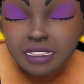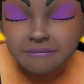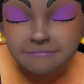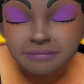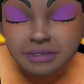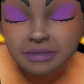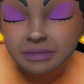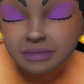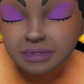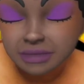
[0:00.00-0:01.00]
But
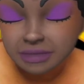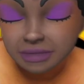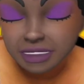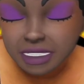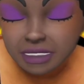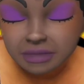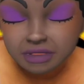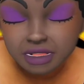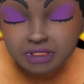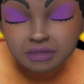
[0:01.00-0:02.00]
the recent style
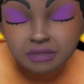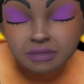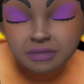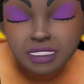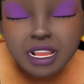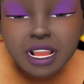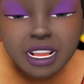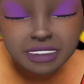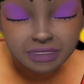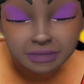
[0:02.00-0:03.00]
changes toward
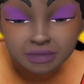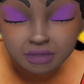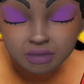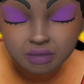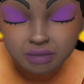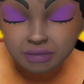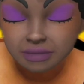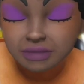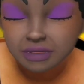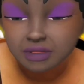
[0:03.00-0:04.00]
high heeled
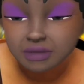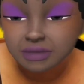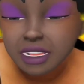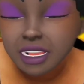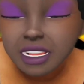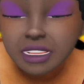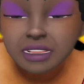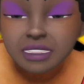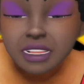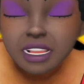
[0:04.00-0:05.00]
shoes, curled
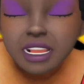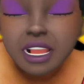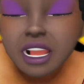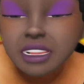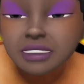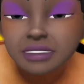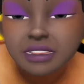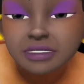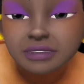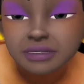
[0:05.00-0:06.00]
hair, hair
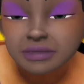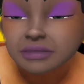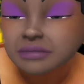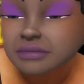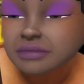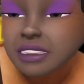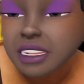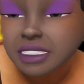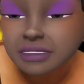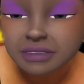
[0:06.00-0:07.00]
curlers,
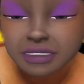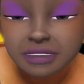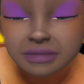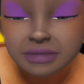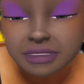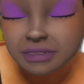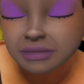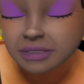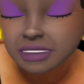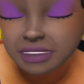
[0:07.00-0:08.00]
braids, earrings,
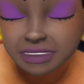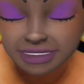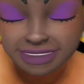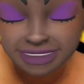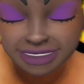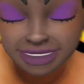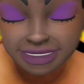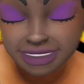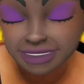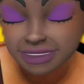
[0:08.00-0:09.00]
bracelets,
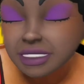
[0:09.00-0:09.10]
necklaces